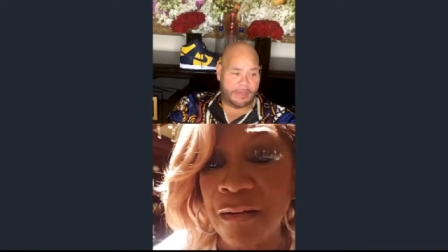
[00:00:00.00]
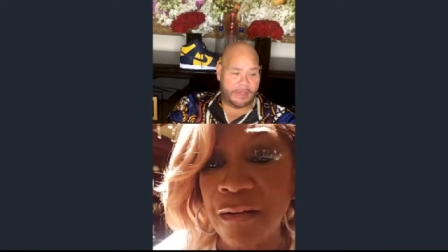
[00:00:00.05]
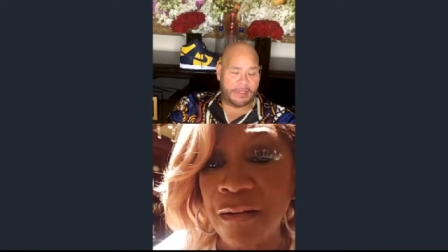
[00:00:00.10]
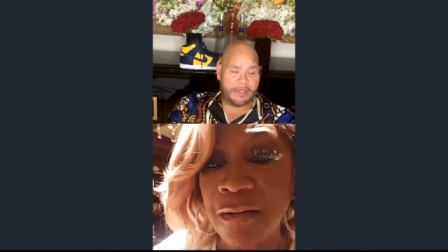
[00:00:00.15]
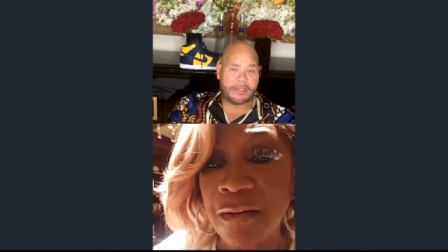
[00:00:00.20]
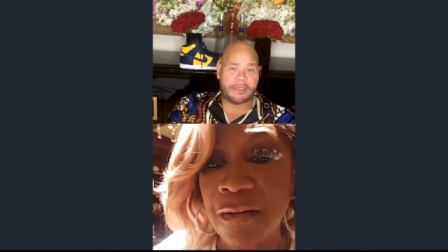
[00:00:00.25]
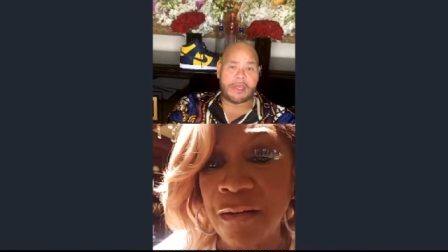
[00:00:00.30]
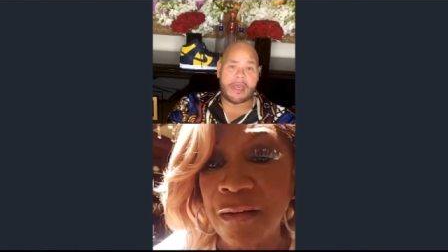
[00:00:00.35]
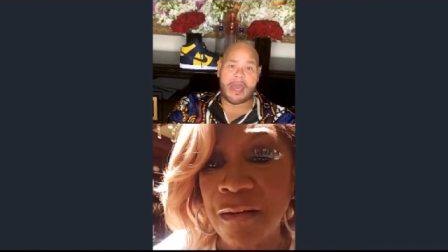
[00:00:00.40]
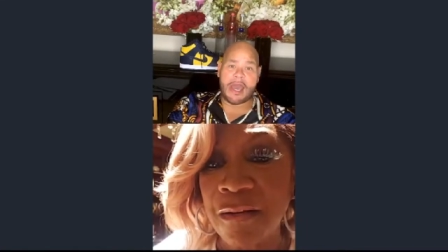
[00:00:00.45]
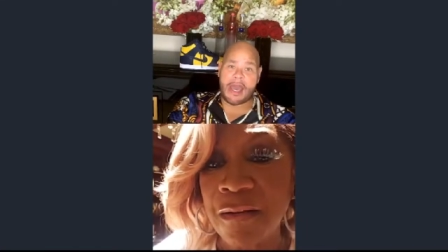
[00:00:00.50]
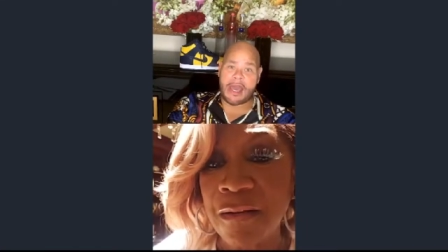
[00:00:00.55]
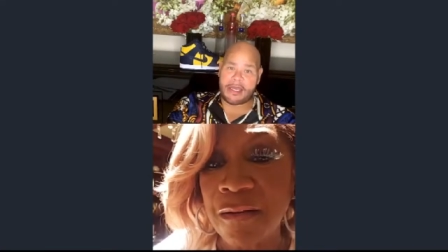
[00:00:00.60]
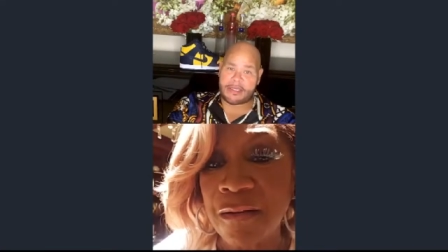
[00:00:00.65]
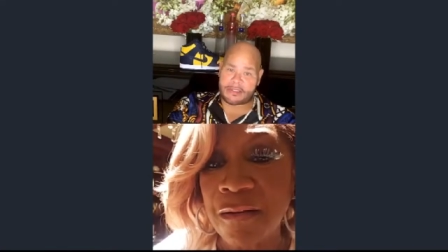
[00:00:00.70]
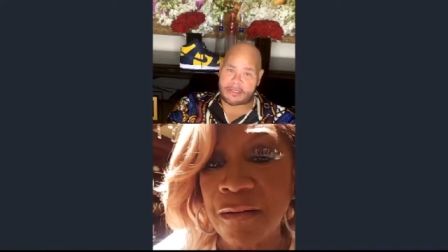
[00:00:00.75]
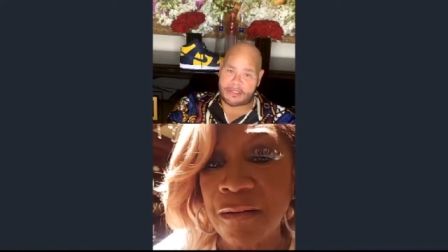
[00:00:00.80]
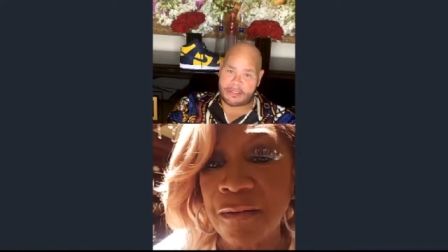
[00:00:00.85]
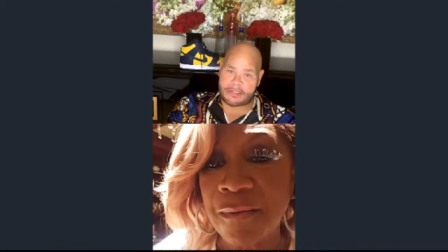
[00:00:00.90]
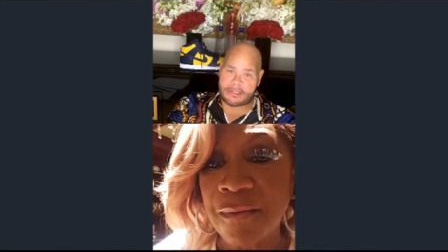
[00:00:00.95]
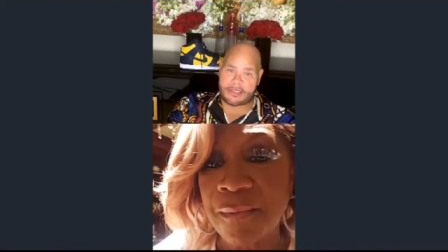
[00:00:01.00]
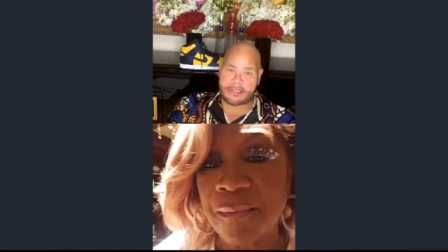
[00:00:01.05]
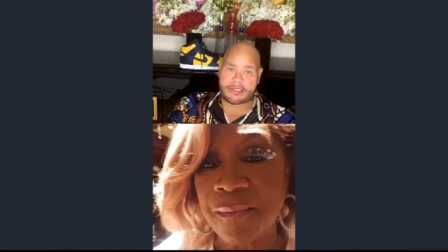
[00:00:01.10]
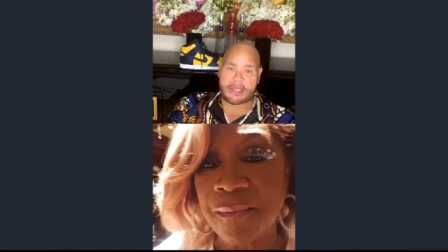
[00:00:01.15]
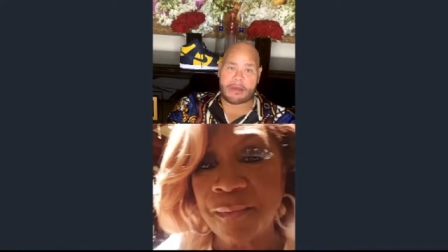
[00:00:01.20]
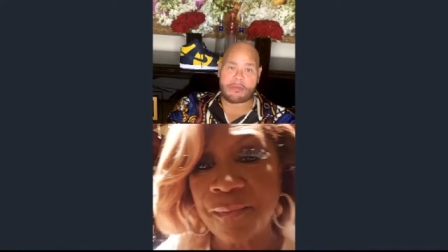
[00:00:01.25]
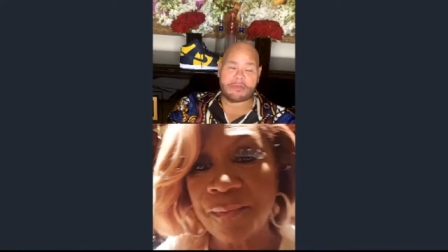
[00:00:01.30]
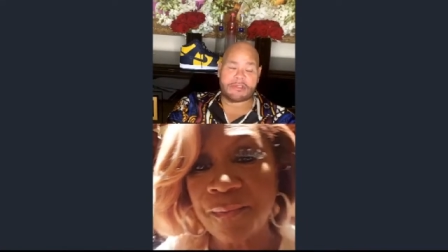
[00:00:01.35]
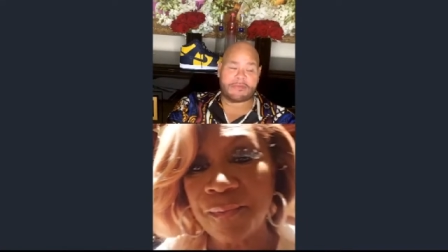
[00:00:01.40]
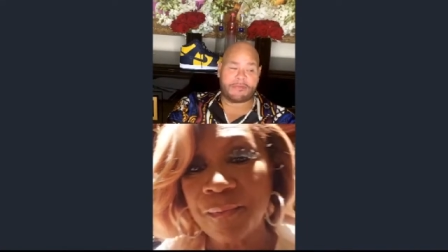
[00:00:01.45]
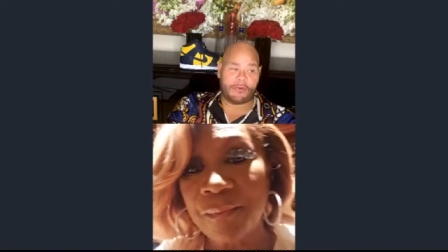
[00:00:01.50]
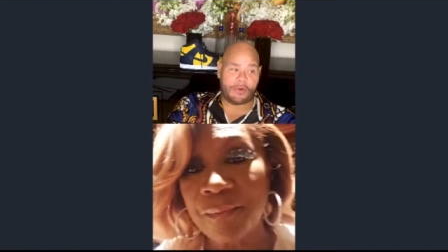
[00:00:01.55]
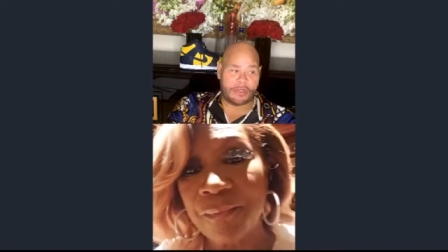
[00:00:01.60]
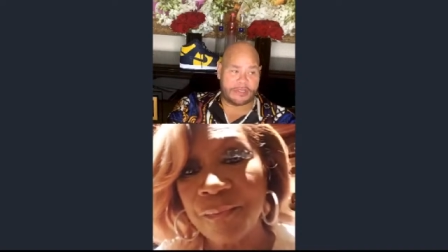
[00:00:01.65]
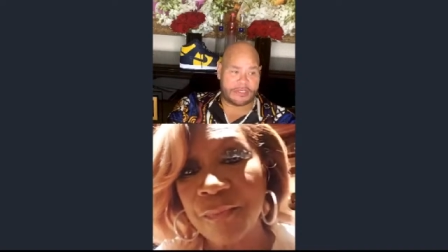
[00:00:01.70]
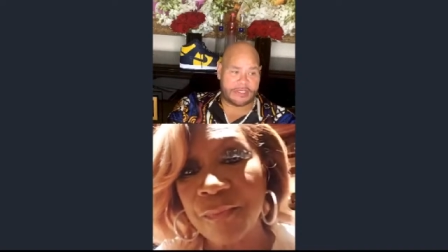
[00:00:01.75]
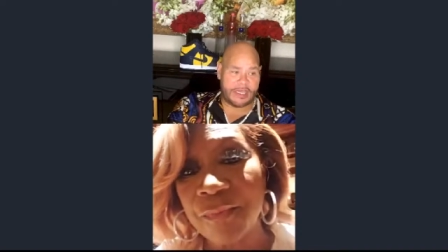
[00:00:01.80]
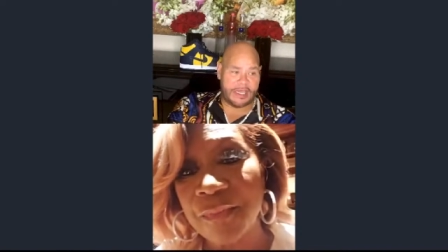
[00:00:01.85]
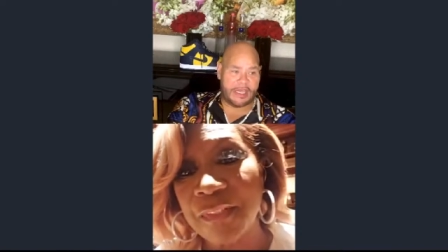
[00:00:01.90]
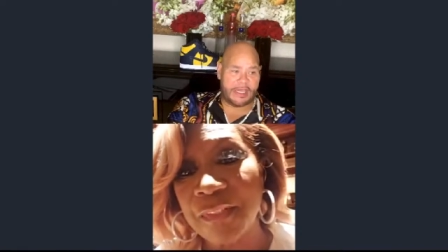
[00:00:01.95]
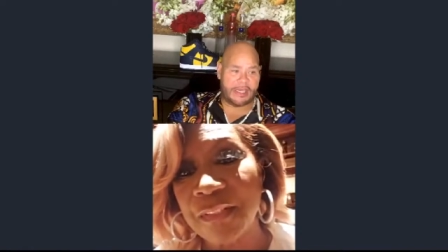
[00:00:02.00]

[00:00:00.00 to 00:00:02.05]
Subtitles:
yes, since I was 14.